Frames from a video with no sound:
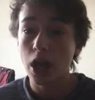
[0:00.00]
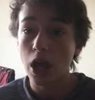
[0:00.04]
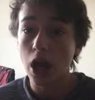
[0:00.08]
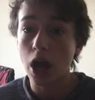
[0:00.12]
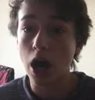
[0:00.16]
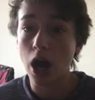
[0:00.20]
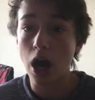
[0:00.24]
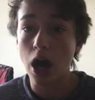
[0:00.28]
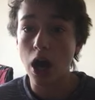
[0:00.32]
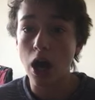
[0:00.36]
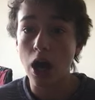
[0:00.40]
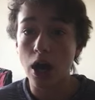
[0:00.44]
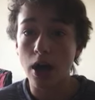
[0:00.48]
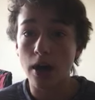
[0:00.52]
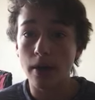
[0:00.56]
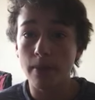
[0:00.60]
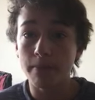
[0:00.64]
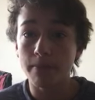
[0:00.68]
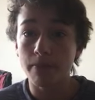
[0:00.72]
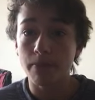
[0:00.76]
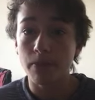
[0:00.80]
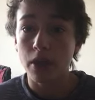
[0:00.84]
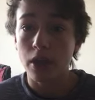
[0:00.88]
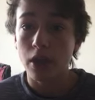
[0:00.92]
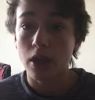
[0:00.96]

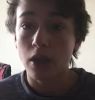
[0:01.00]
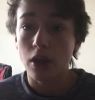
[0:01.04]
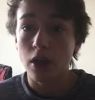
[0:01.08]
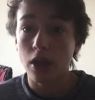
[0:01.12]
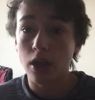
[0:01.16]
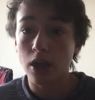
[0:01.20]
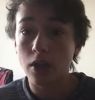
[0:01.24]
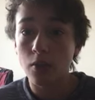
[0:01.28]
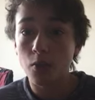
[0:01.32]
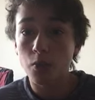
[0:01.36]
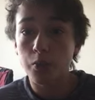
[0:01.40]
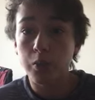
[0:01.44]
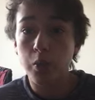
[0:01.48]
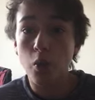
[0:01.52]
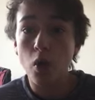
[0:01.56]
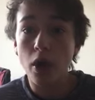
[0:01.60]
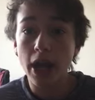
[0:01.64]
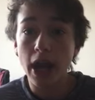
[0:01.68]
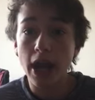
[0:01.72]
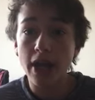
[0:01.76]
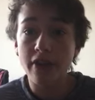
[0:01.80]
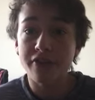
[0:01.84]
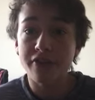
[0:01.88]
Would I